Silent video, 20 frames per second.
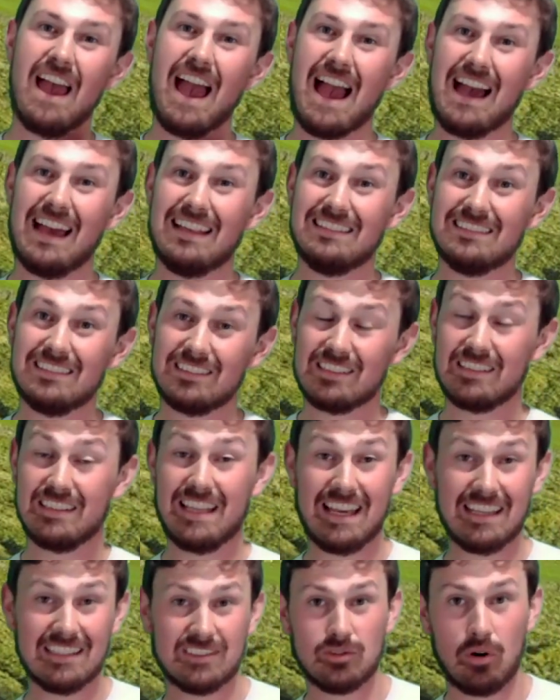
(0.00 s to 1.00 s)
and
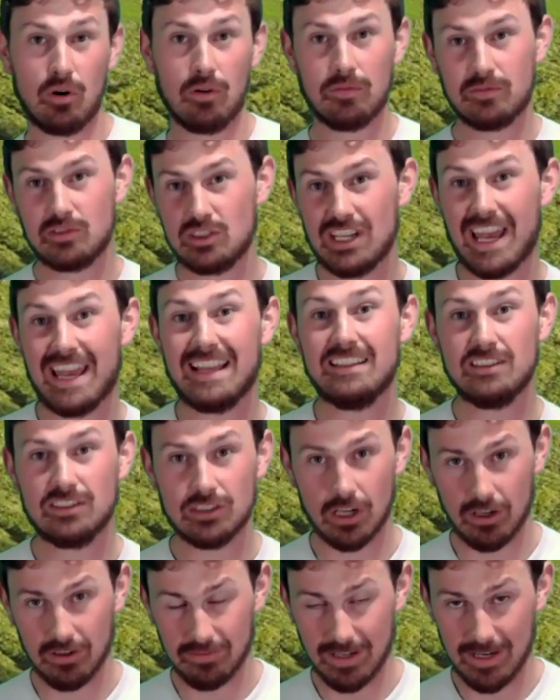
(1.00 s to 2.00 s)
that sort of
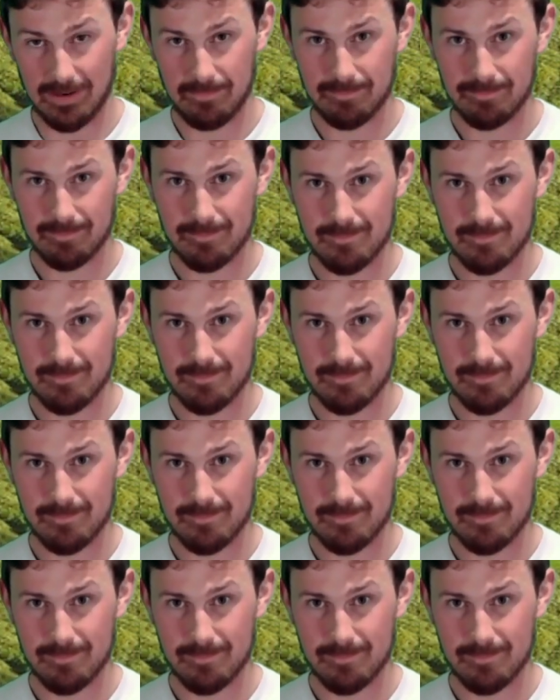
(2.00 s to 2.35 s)
changeover.